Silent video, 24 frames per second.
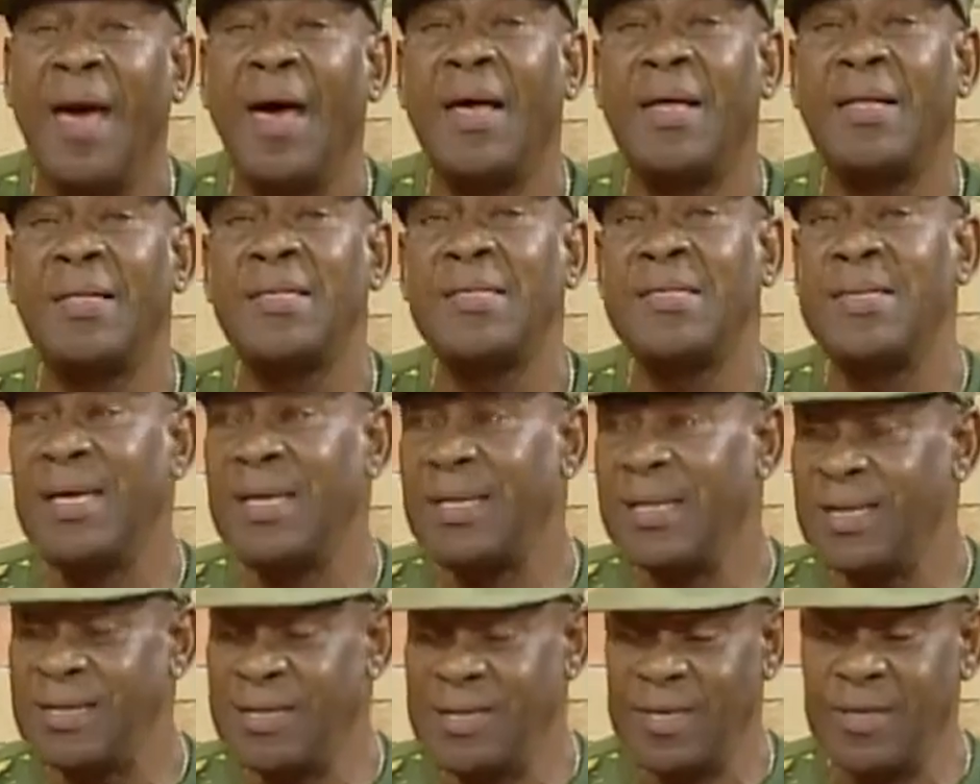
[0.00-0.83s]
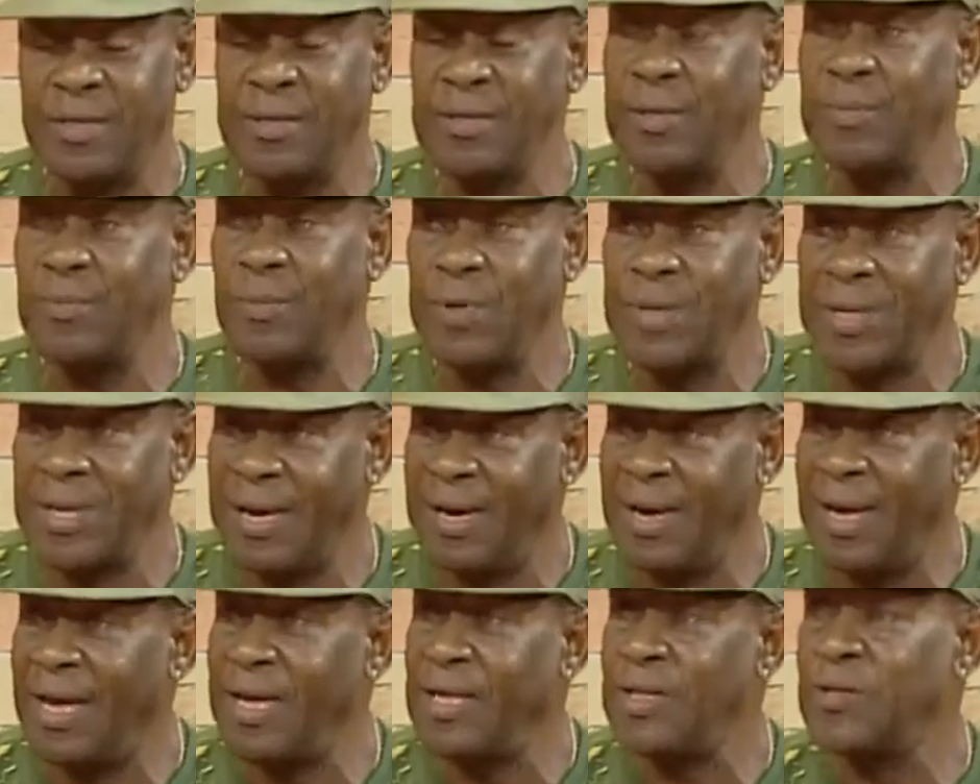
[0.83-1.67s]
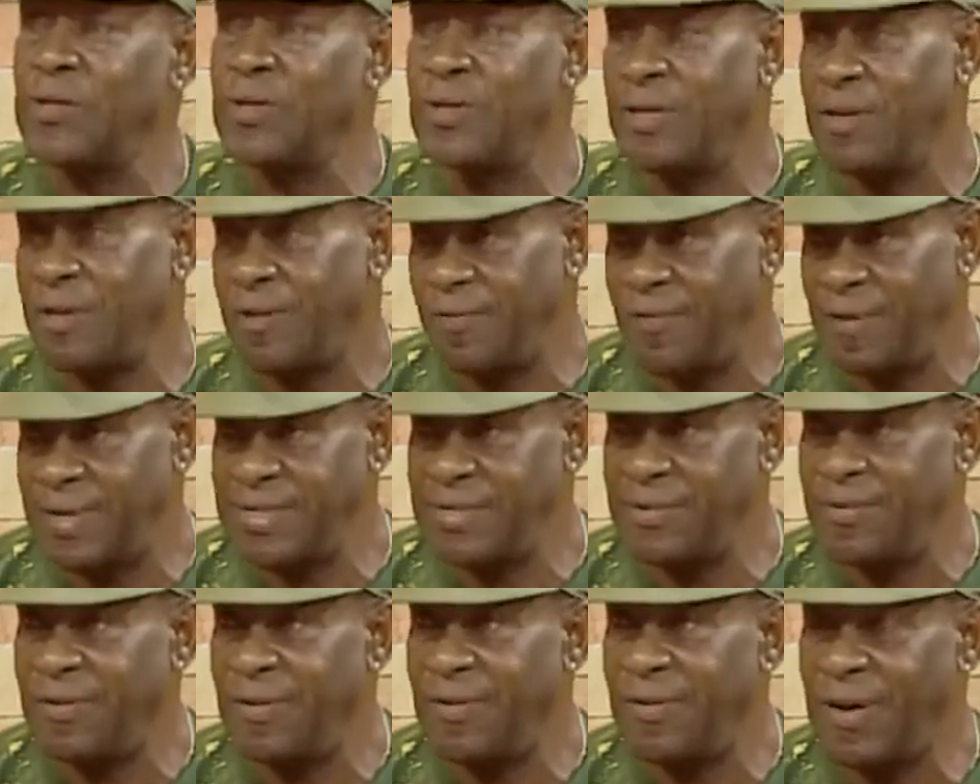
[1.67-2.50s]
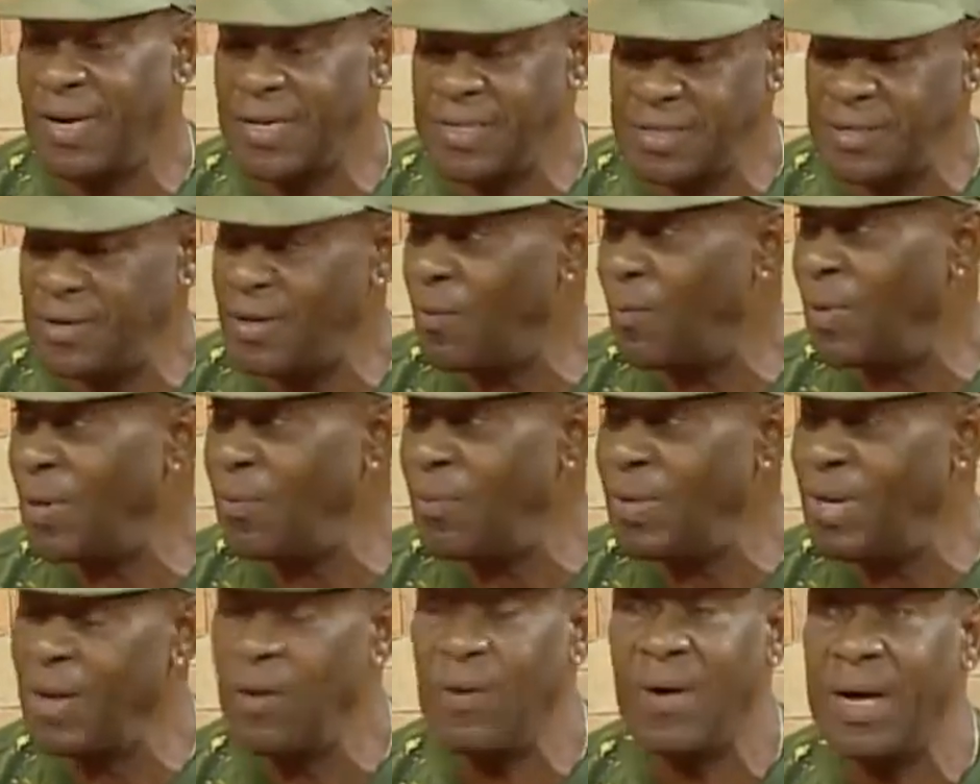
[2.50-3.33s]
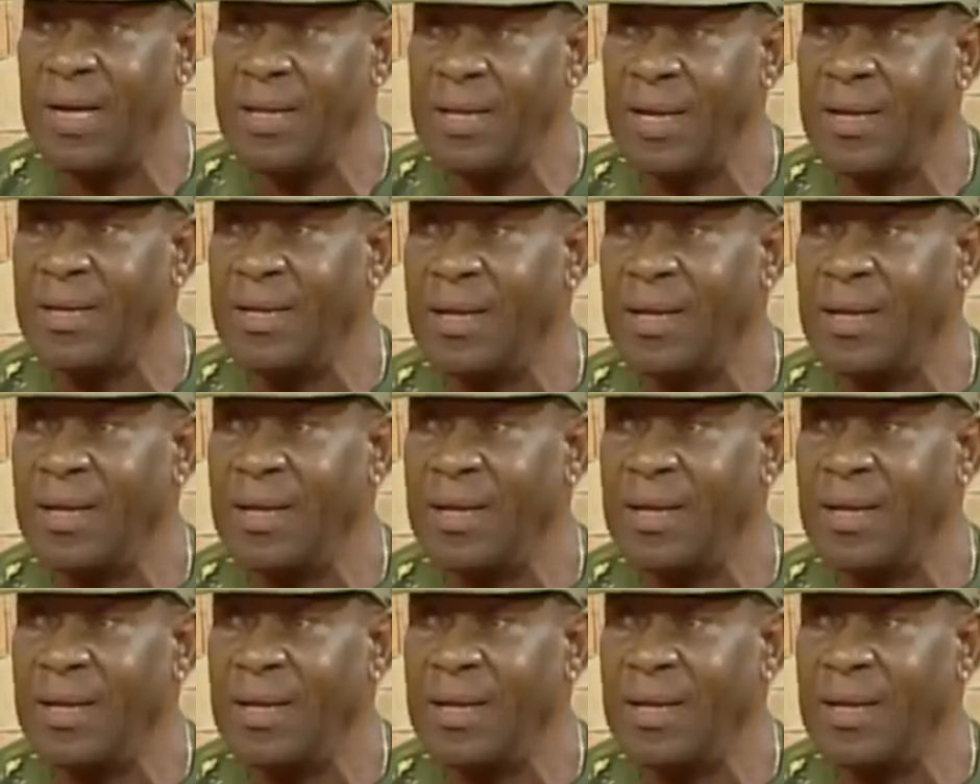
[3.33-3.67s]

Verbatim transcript: and send it in with their entry to the festival of arts so that when we look at that